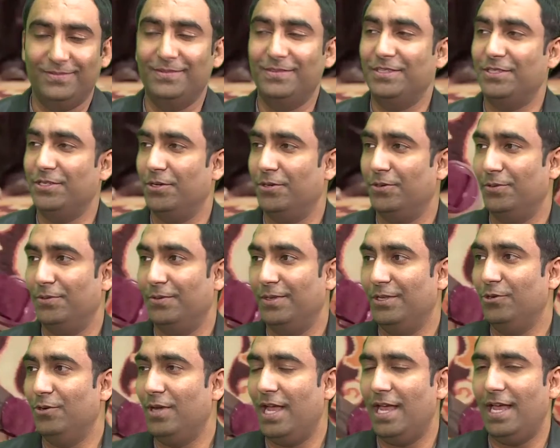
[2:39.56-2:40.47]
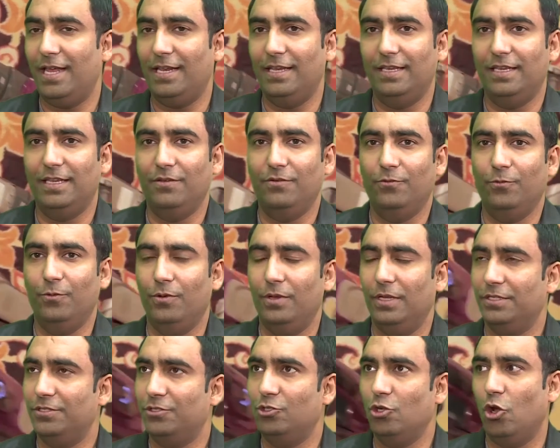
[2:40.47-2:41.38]
So you had
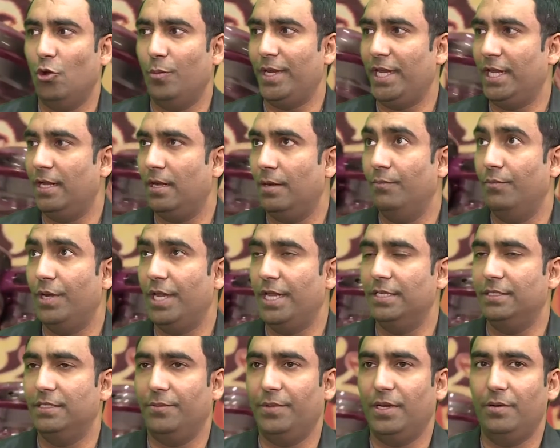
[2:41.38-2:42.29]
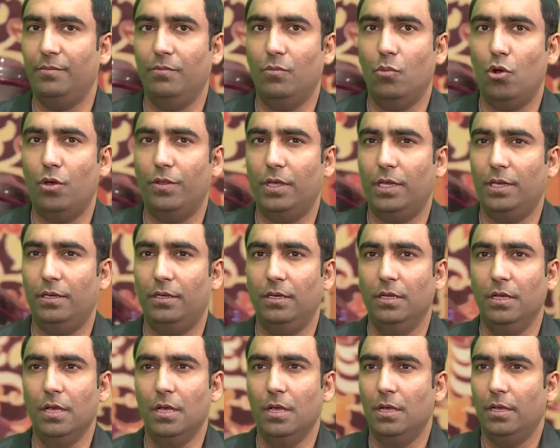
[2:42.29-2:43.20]
so many companies. I mean, more
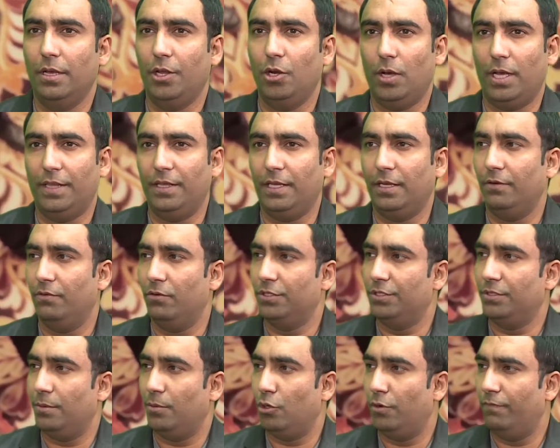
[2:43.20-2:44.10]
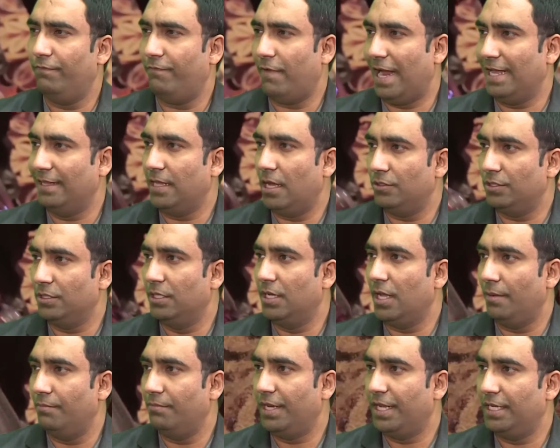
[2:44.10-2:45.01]
than I think it was about 5,000
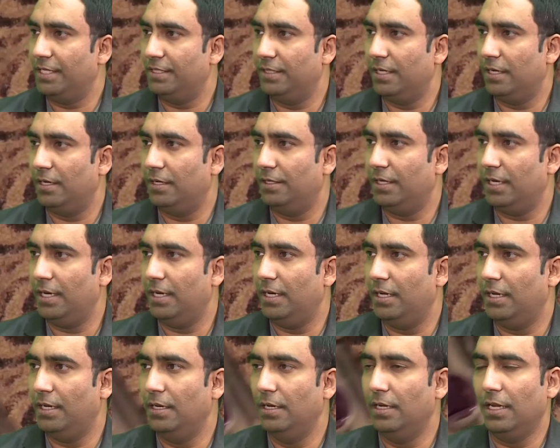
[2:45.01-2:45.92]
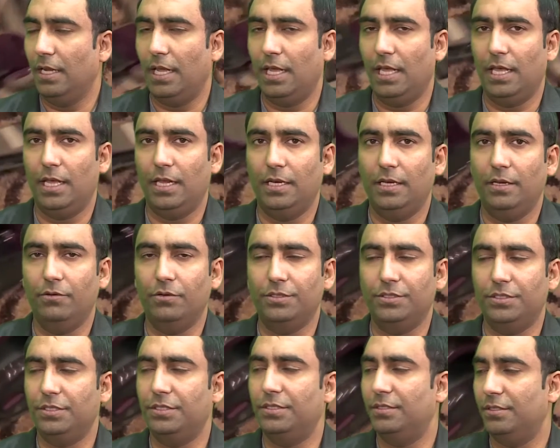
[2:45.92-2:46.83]
companies that attended, and it
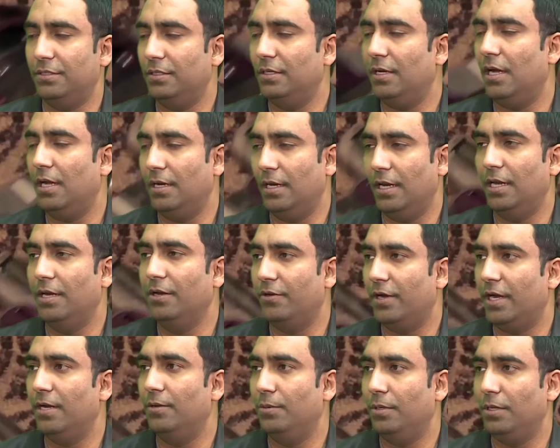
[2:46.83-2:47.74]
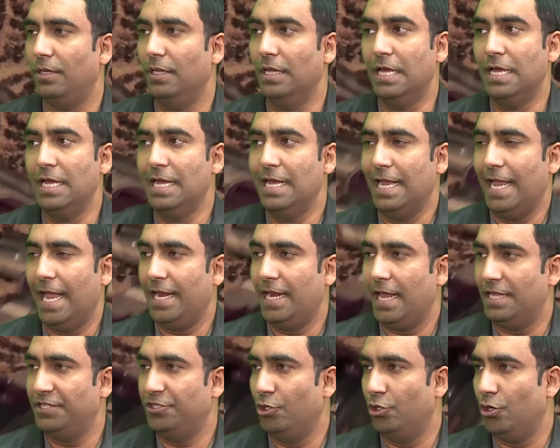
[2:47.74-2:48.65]
was just incredible. And
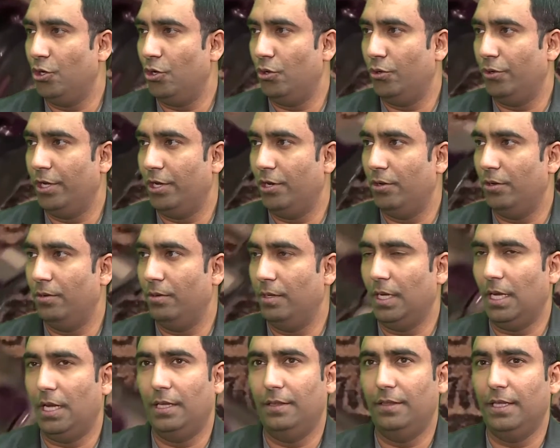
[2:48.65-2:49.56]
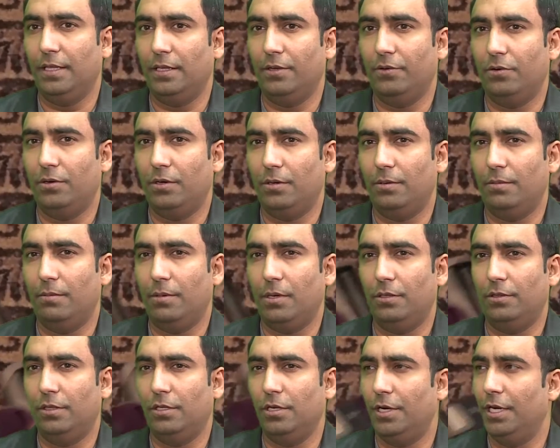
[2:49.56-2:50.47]
as you know, I think there were
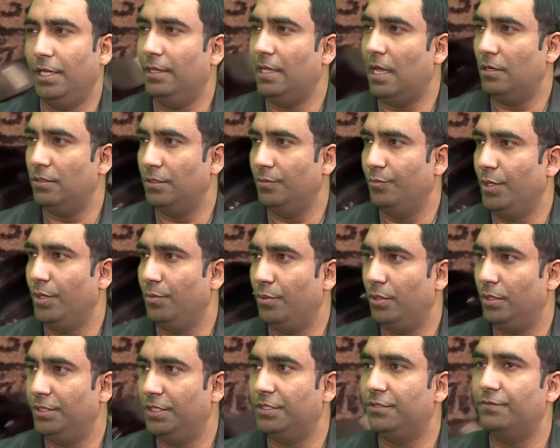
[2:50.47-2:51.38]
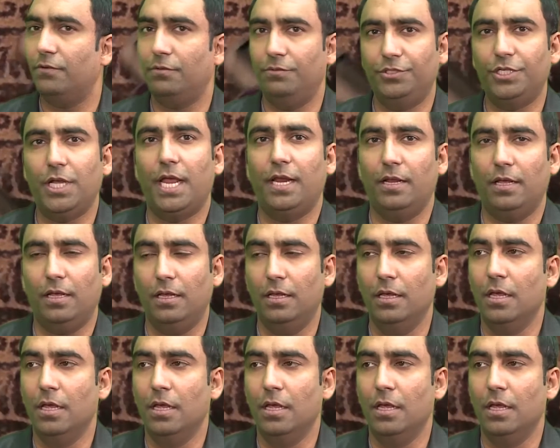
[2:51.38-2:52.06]
about 30,000 people just from China.